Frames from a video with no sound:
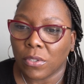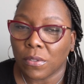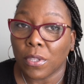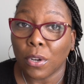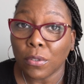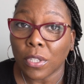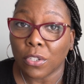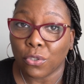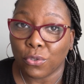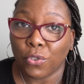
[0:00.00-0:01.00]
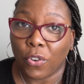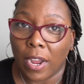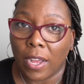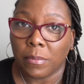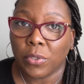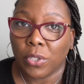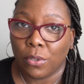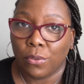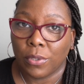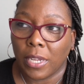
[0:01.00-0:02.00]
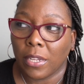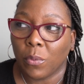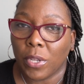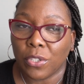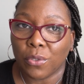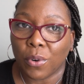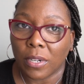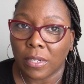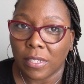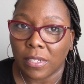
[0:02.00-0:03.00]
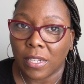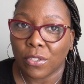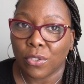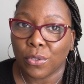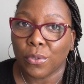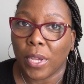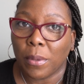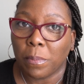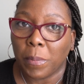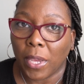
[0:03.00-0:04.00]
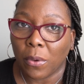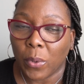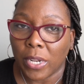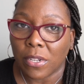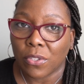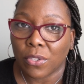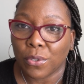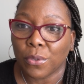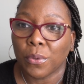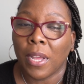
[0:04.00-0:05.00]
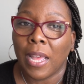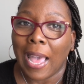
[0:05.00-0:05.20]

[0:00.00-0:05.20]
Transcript: So those are the true crime shows, like when you are listening to and being witness to